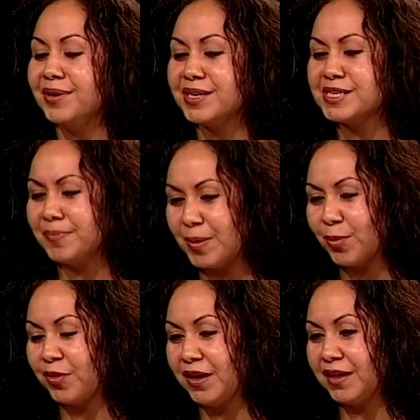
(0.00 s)
Some
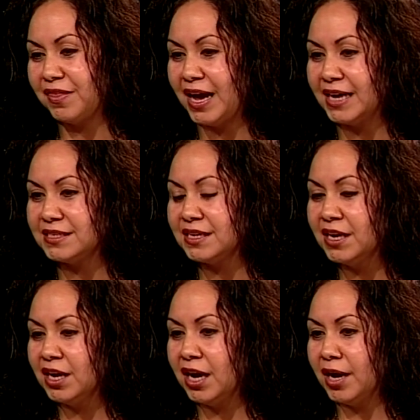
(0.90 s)
people think that
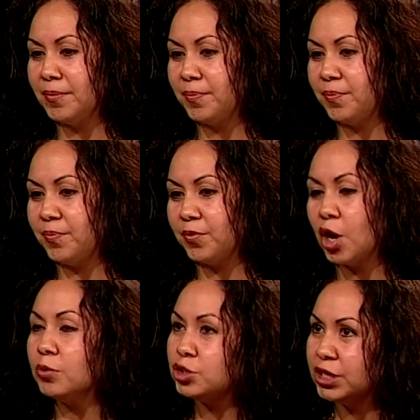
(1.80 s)

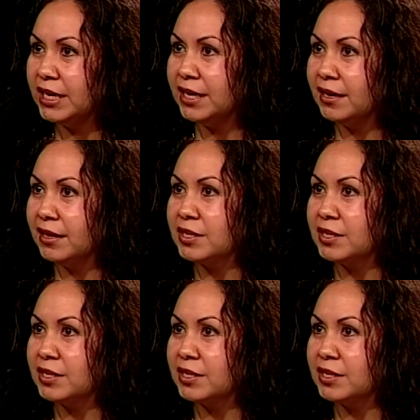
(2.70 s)
coaching,